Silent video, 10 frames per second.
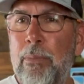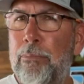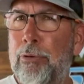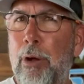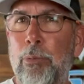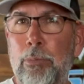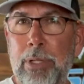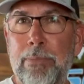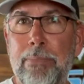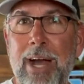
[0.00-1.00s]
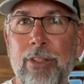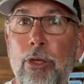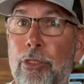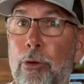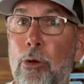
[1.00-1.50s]
probably by the
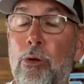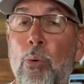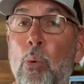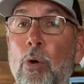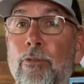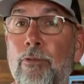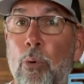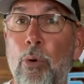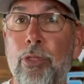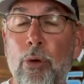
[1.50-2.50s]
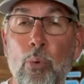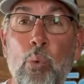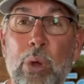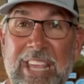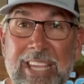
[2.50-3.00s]
third or fourth
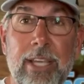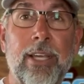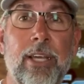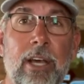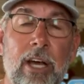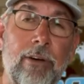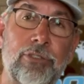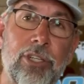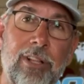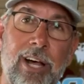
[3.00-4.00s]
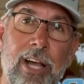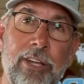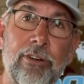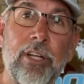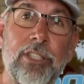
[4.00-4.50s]
week of July,
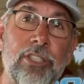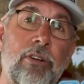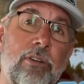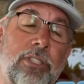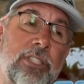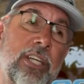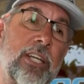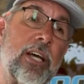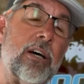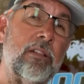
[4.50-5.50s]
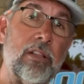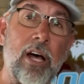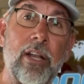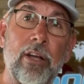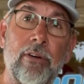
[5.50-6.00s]
you're gonna start seeing a
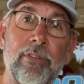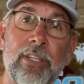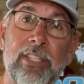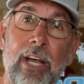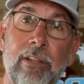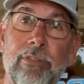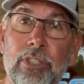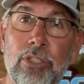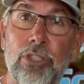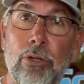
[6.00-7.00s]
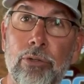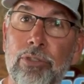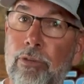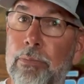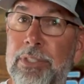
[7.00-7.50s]
lot of the television shows
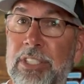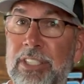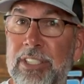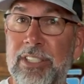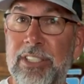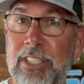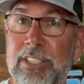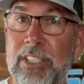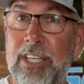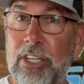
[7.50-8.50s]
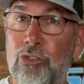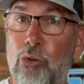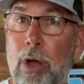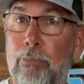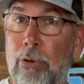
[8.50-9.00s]
from season 16
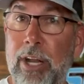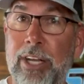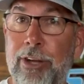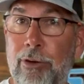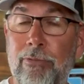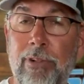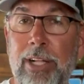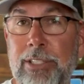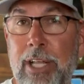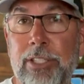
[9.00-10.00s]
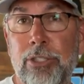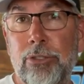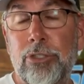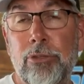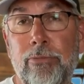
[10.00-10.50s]
drop right here on Flats Class
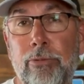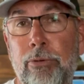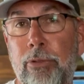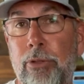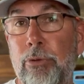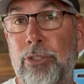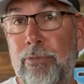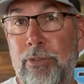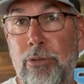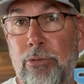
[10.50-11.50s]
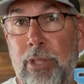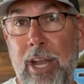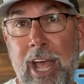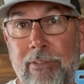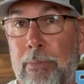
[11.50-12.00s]
YouTube. For those of you
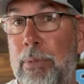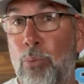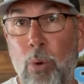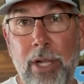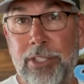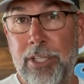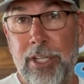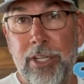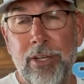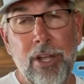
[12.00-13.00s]
that haven't been watching it